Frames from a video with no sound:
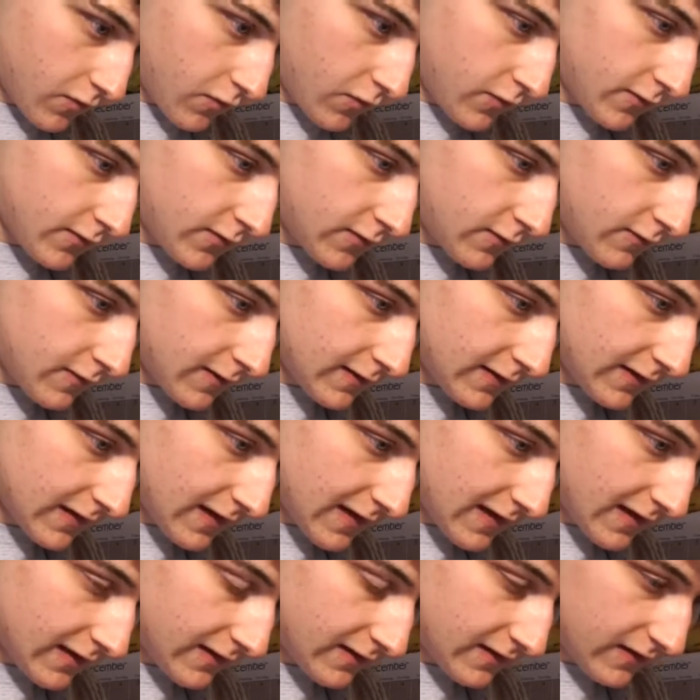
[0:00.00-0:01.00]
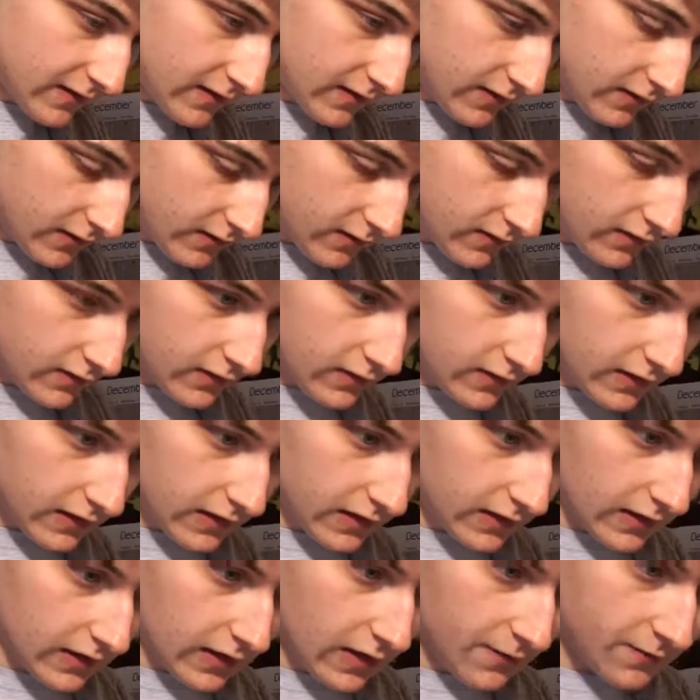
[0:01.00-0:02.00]
onto his legs
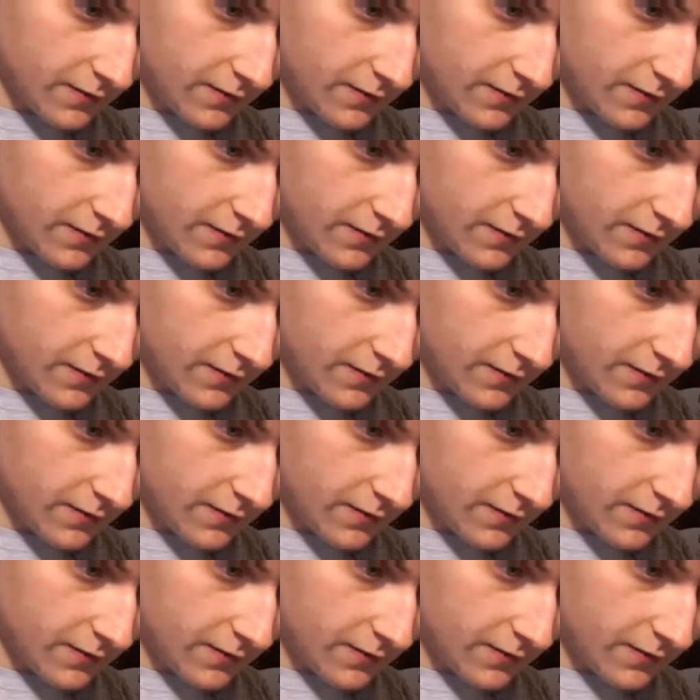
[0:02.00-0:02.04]
in an